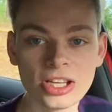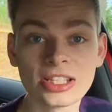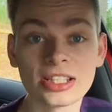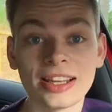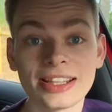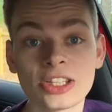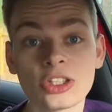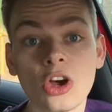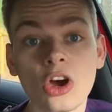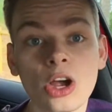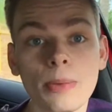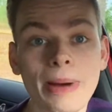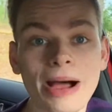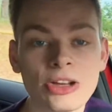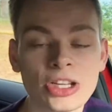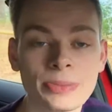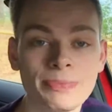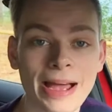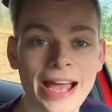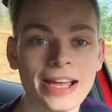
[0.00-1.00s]
So let's talk
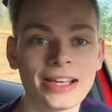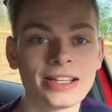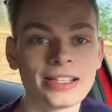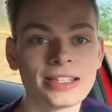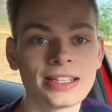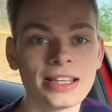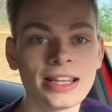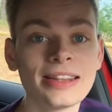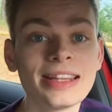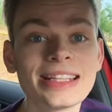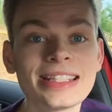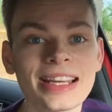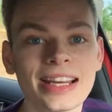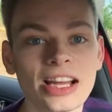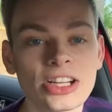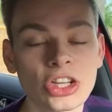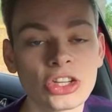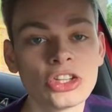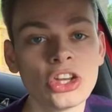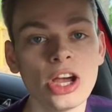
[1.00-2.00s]
about specs. This thing
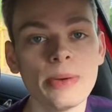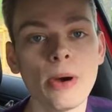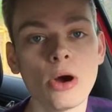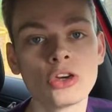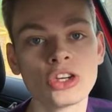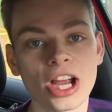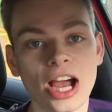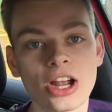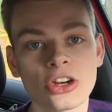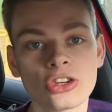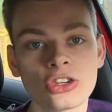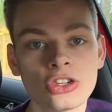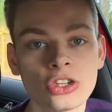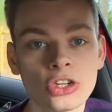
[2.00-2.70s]
has a turbocharged